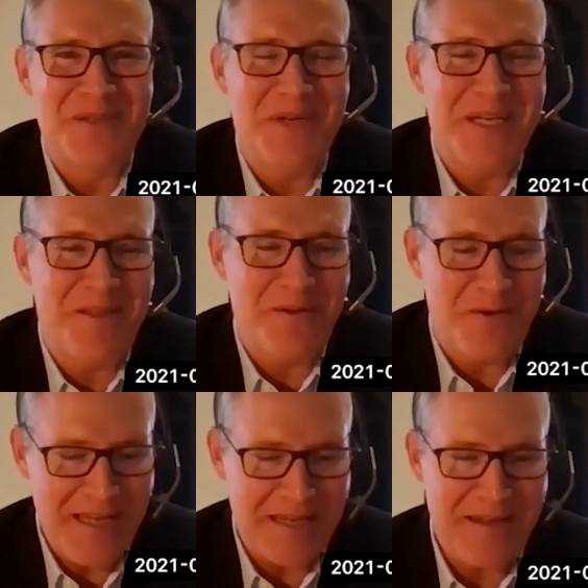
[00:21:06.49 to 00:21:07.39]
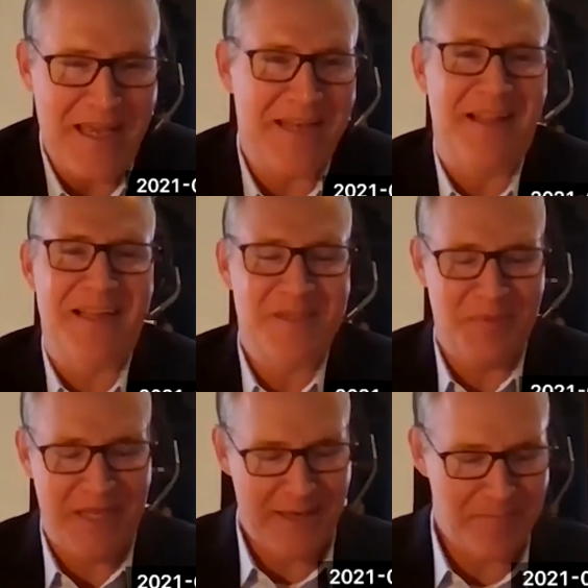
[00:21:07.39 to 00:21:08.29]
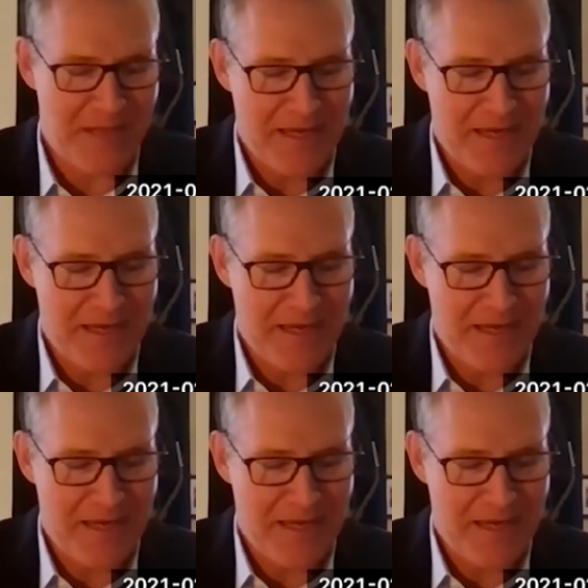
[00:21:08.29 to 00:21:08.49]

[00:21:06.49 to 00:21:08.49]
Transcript: 2030, and I'll explain.